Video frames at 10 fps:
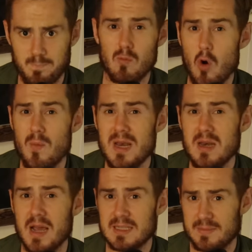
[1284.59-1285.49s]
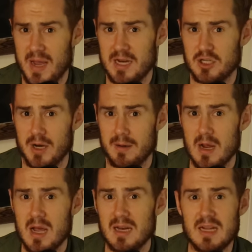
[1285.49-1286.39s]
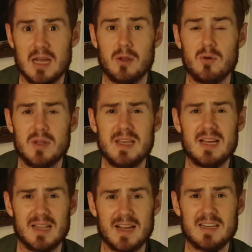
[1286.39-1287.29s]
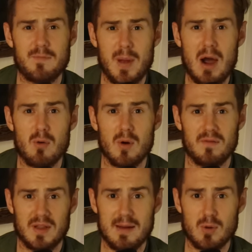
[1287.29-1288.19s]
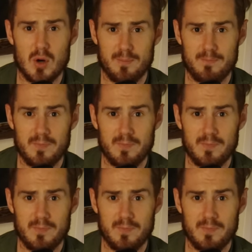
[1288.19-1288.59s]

Roman expansion diluted the collective power of labor,